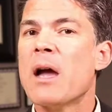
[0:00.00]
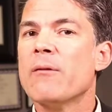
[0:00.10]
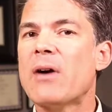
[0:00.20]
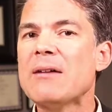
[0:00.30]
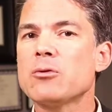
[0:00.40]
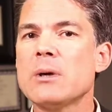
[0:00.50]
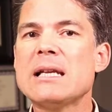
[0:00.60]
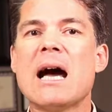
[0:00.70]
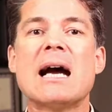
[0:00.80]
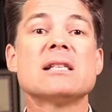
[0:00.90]

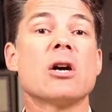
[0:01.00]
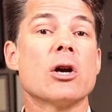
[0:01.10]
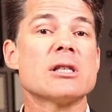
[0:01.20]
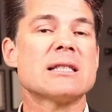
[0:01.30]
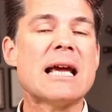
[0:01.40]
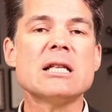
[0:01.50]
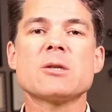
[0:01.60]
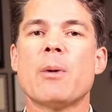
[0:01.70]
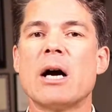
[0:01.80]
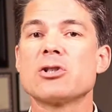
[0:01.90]
529s are
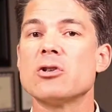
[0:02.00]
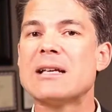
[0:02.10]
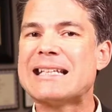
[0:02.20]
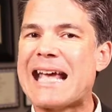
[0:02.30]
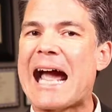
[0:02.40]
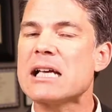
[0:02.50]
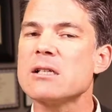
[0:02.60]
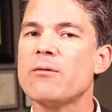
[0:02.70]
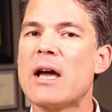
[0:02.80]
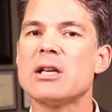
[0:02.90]
state-sponsored tax
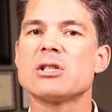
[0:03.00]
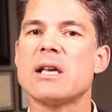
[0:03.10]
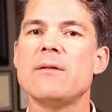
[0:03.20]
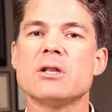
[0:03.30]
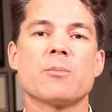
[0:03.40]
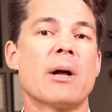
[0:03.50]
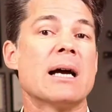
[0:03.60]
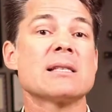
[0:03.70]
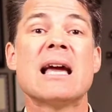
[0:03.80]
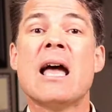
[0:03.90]
advantage savings
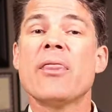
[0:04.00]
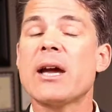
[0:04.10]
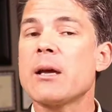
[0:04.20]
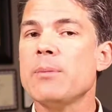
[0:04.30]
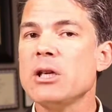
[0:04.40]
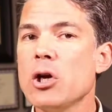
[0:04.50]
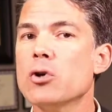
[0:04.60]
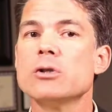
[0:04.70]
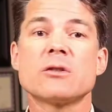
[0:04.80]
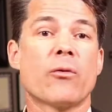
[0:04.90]
plans that can be
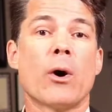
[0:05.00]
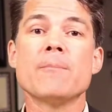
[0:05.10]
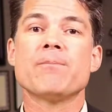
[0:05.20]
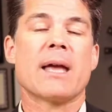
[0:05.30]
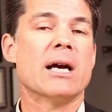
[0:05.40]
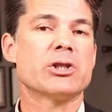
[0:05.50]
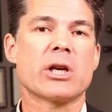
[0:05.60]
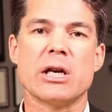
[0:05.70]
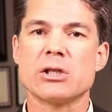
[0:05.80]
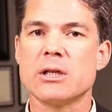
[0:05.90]
used for
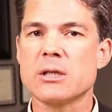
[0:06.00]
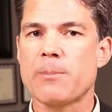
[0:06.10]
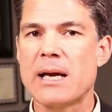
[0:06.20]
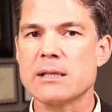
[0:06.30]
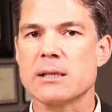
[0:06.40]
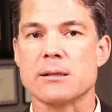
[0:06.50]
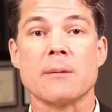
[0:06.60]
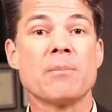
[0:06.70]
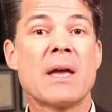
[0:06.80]
education expenses.